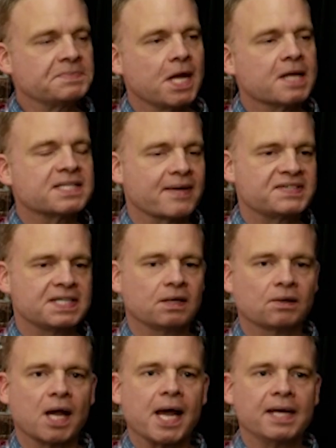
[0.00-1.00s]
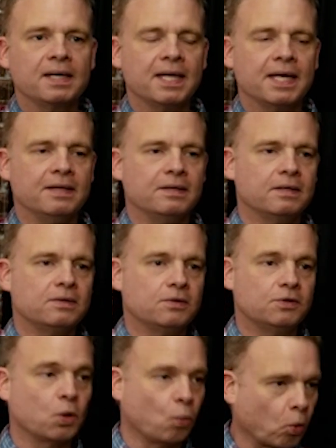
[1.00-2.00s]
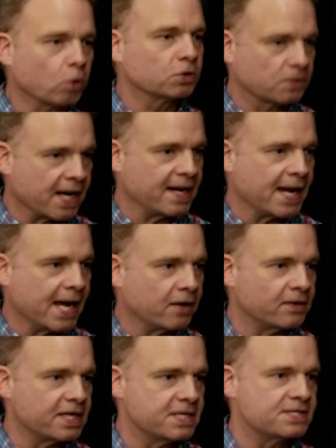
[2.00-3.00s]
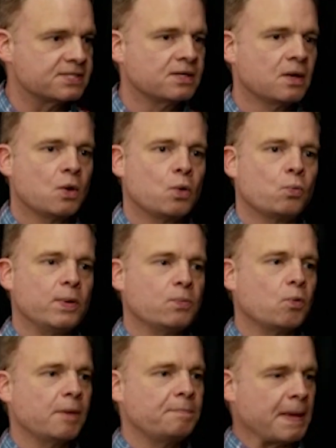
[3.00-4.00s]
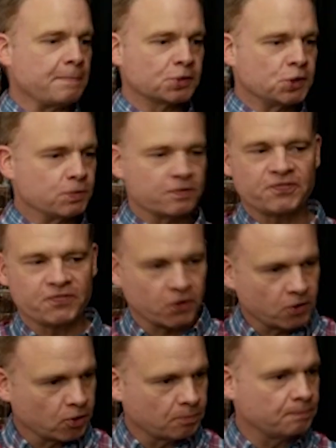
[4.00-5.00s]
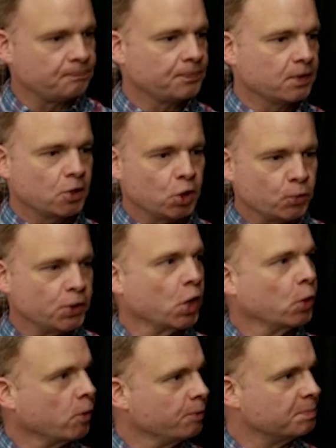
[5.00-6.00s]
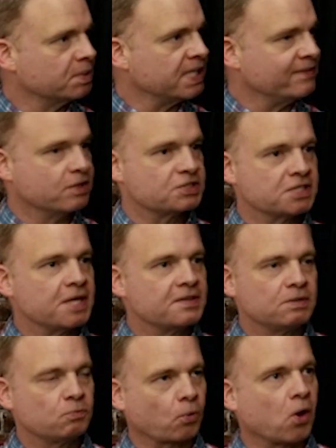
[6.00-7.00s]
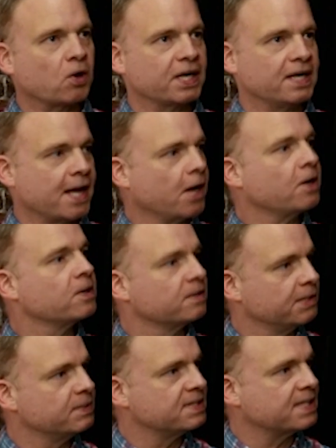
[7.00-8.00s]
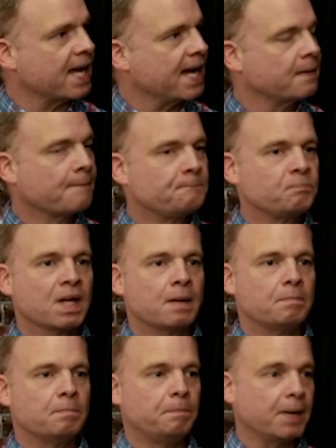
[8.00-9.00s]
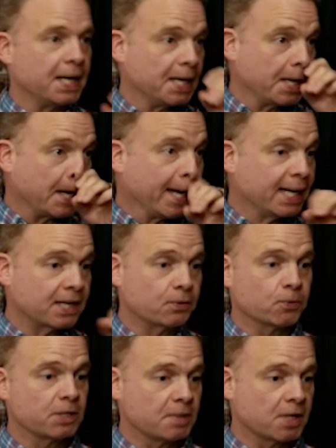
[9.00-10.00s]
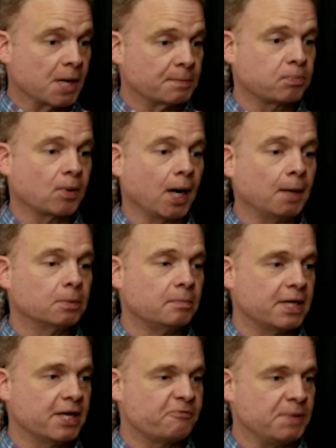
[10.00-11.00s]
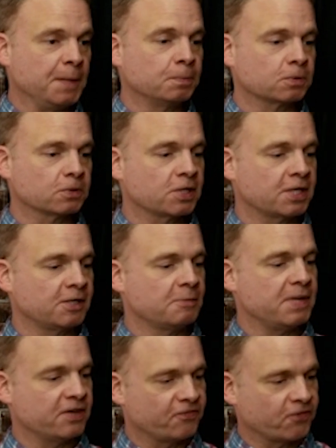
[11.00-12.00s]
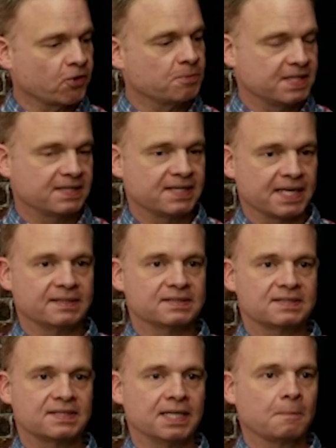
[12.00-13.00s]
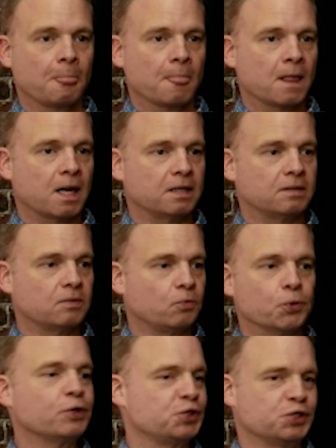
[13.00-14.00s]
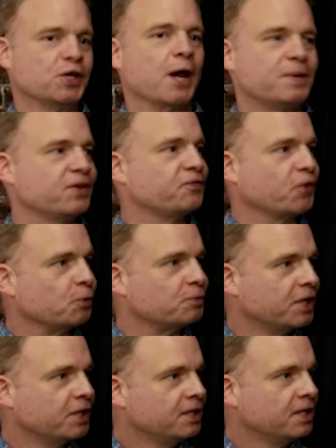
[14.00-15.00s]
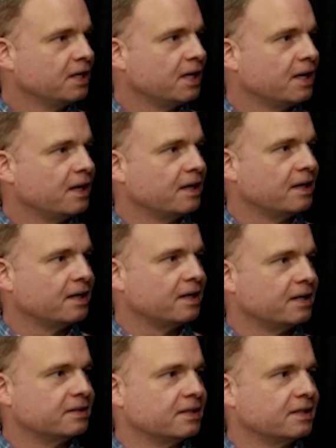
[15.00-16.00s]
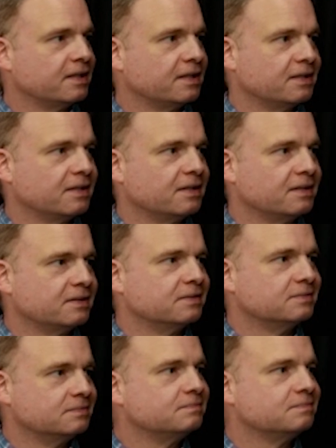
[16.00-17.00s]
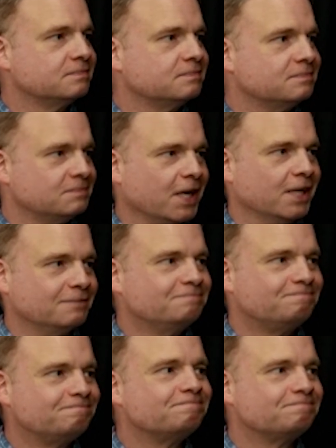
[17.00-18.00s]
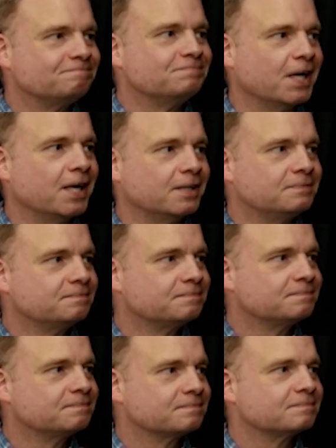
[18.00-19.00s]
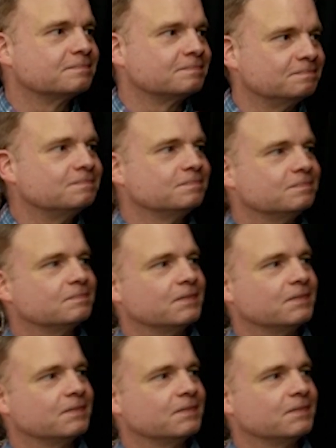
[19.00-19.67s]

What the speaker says: else I've seen a lot in the world right now is we want people to affirm who we are, what we believe. There's nothing wrong inherently with that, but it can really become a problem if people are looking to be affirmed in things that really should not be affirmed. No matter what you wear, how you're dressed, what you drive, where you live. Nobody cares about that.